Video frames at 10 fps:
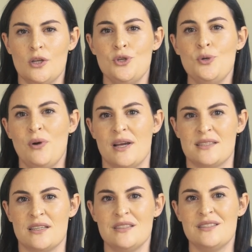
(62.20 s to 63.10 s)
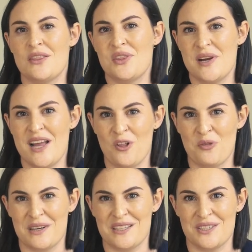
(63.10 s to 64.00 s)
Two presidents and three
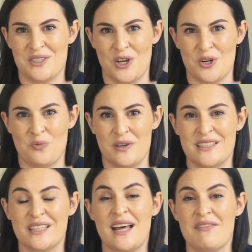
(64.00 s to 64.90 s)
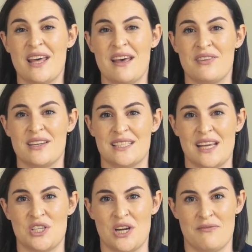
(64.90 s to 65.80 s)
health ministers on, we still have the heaviest
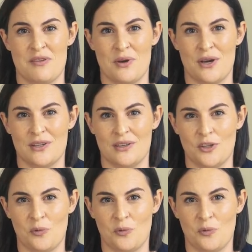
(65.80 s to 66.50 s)
H I V burden in